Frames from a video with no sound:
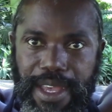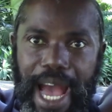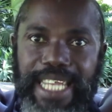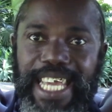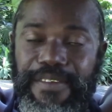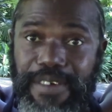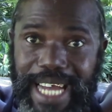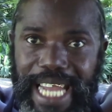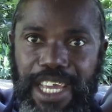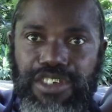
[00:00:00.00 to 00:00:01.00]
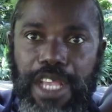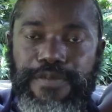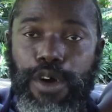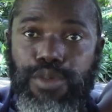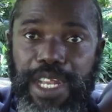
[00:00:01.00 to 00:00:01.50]
And even Galatians
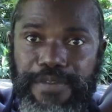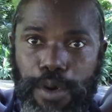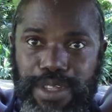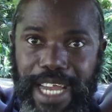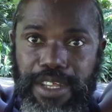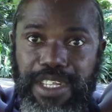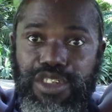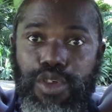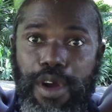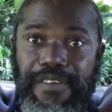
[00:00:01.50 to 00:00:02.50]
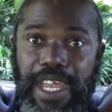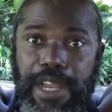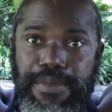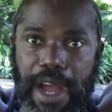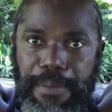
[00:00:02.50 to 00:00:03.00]
four twenty-four tell you the story of
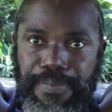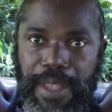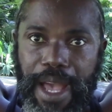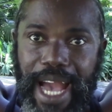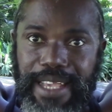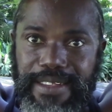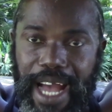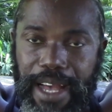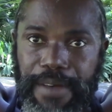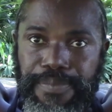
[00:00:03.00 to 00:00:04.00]
Abraham, Isaac,